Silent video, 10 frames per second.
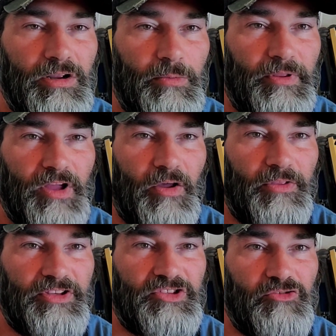with all
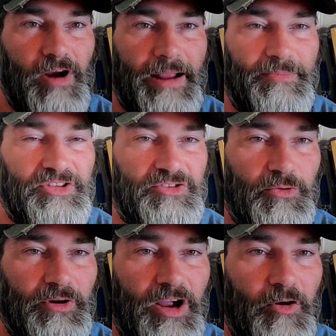this crap that's
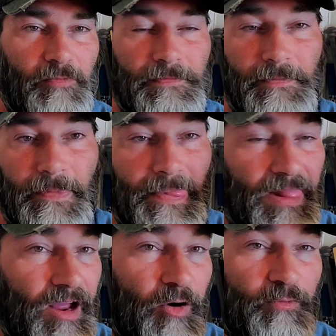going on
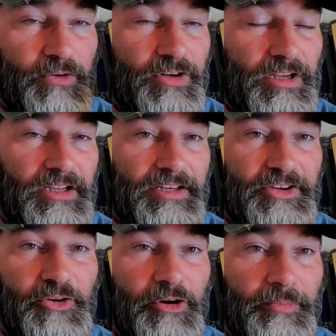over in
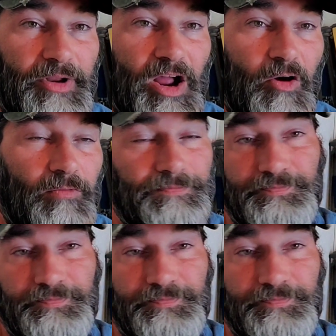Europe and all.